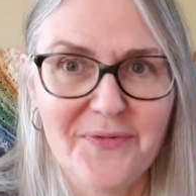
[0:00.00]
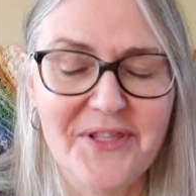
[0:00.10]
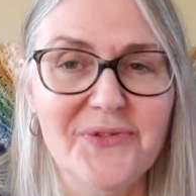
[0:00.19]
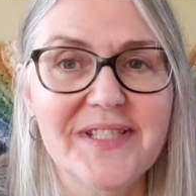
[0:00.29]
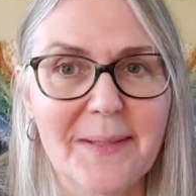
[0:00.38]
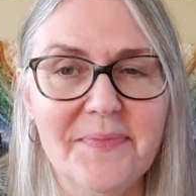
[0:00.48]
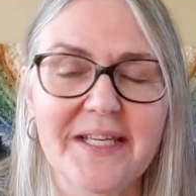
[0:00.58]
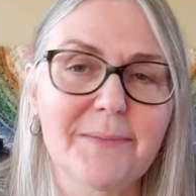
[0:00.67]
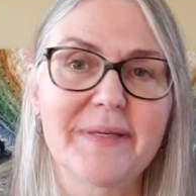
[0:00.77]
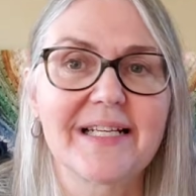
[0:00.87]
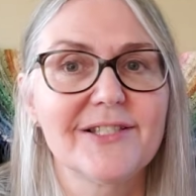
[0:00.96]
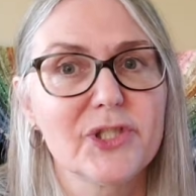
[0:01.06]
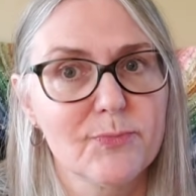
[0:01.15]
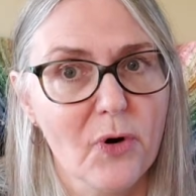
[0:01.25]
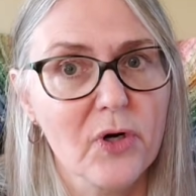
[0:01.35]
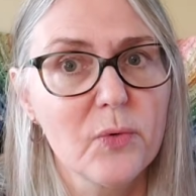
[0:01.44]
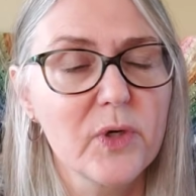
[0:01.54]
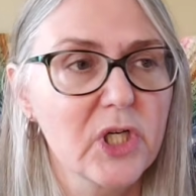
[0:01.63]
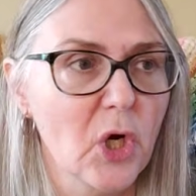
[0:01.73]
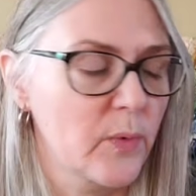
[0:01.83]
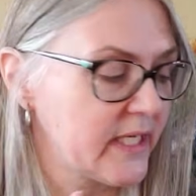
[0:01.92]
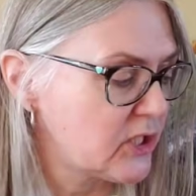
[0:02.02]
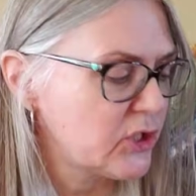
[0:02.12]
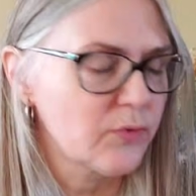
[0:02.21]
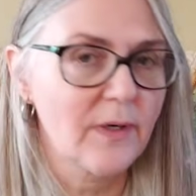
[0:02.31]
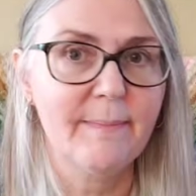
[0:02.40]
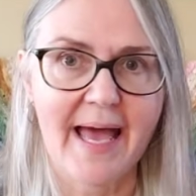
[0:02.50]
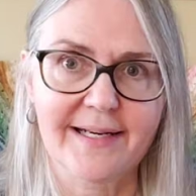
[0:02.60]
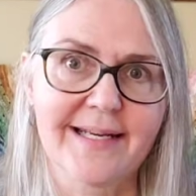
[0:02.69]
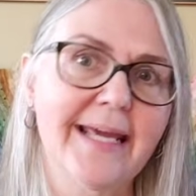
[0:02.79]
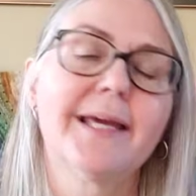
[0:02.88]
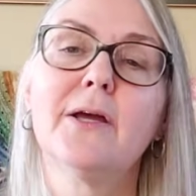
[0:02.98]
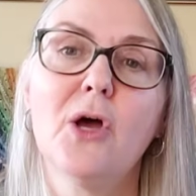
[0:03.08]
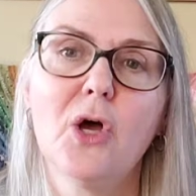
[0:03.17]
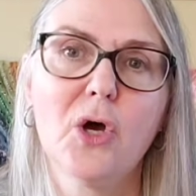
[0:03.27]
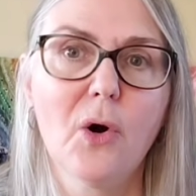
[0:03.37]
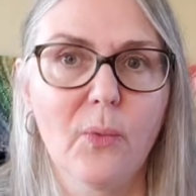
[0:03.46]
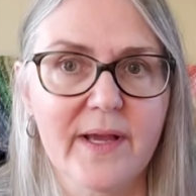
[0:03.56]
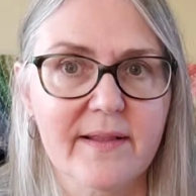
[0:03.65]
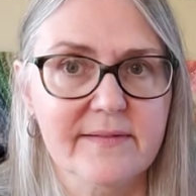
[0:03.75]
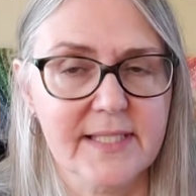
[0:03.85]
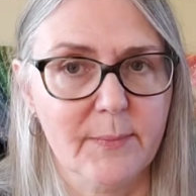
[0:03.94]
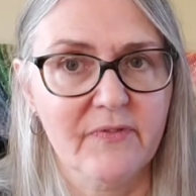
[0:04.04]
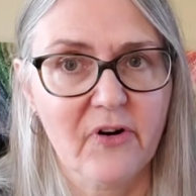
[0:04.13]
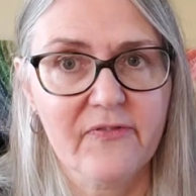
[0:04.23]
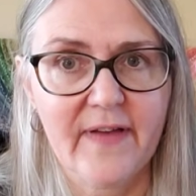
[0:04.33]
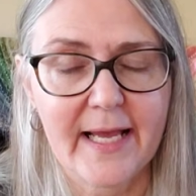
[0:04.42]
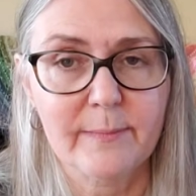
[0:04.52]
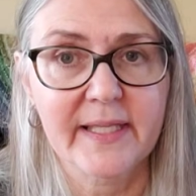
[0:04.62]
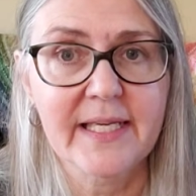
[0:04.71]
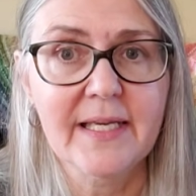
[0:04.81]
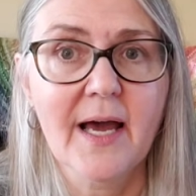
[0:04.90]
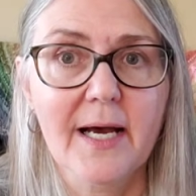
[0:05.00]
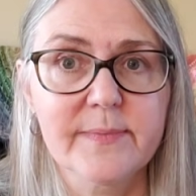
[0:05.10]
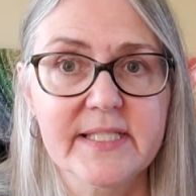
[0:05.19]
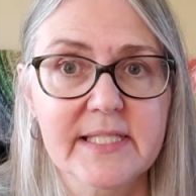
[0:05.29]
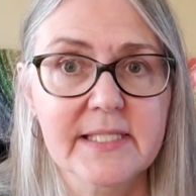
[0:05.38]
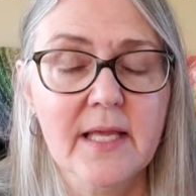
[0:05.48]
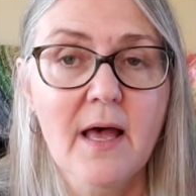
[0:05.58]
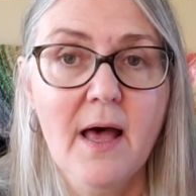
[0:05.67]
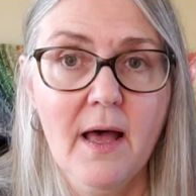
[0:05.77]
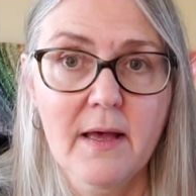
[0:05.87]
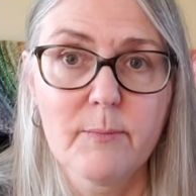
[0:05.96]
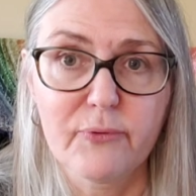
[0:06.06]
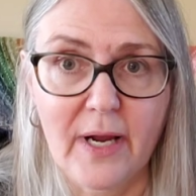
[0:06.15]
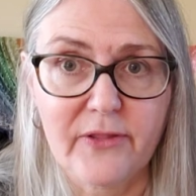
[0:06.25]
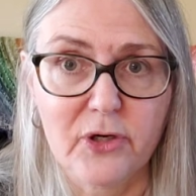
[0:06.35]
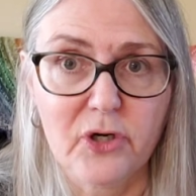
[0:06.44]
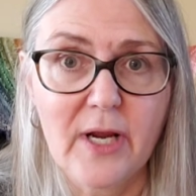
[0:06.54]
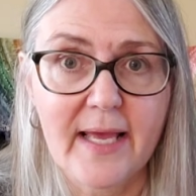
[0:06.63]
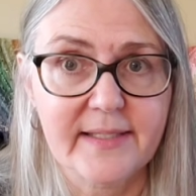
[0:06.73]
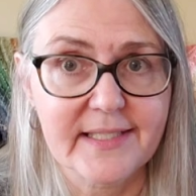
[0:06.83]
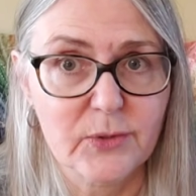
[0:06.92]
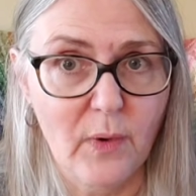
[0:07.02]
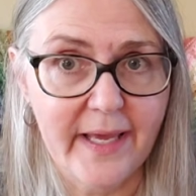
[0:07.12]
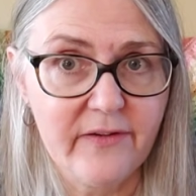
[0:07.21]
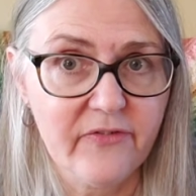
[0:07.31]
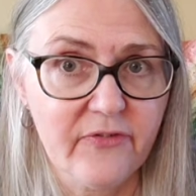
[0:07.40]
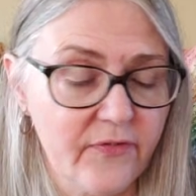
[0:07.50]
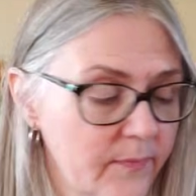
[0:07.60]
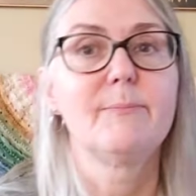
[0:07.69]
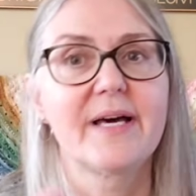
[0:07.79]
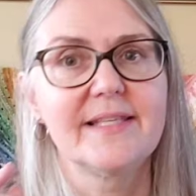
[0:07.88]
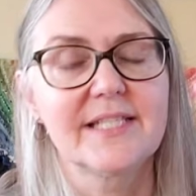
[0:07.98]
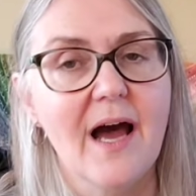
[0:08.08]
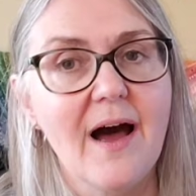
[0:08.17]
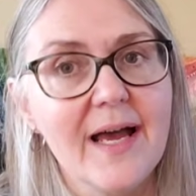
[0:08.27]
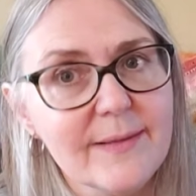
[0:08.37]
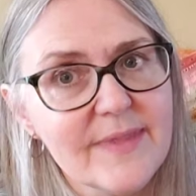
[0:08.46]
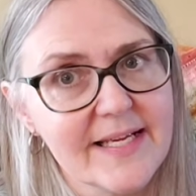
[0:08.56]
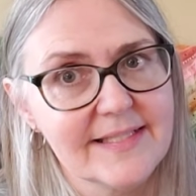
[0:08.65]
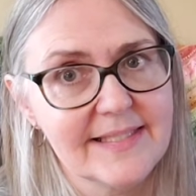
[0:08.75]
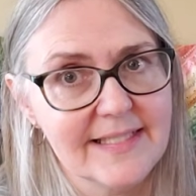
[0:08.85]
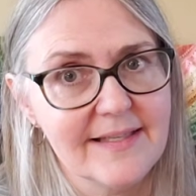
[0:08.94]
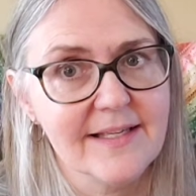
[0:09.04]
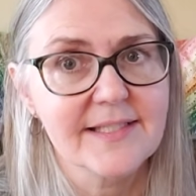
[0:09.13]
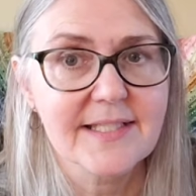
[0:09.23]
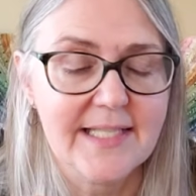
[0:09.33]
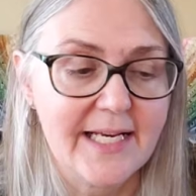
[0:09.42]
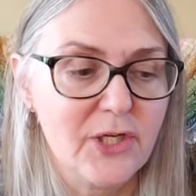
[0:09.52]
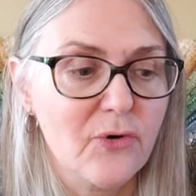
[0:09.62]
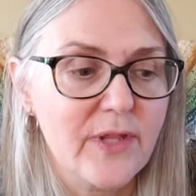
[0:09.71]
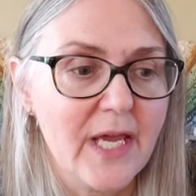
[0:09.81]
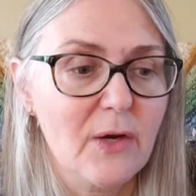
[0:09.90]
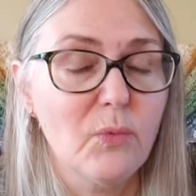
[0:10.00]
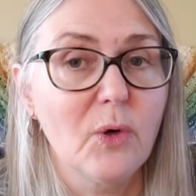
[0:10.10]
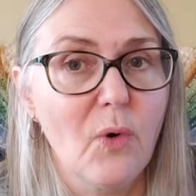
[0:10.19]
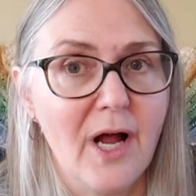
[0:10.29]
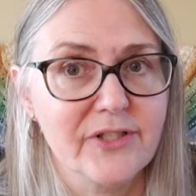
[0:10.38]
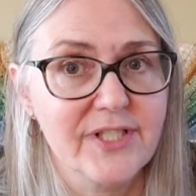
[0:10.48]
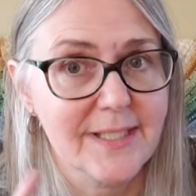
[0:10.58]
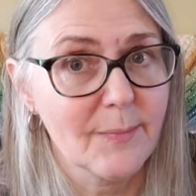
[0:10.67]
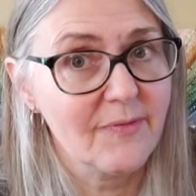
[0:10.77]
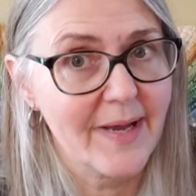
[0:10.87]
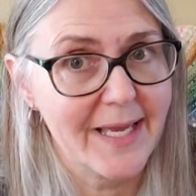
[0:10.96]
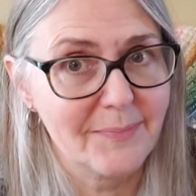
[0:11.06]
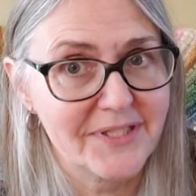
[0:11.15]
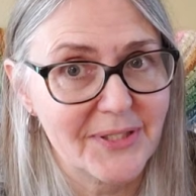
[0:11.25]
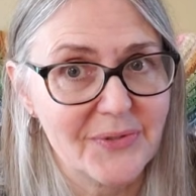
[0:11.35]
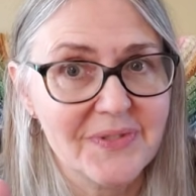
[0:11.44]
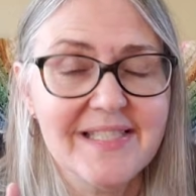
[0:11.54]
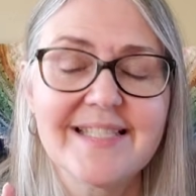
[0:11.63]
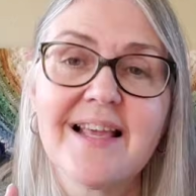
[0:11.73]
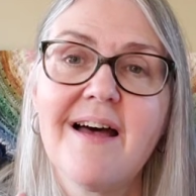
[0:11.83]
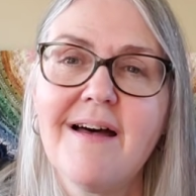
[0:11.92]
with you something, because tomorrow we're going to a matinee with some of our family, Hubs's brother and his wife. And by the time they see this, because I know they will watch some of my episodes,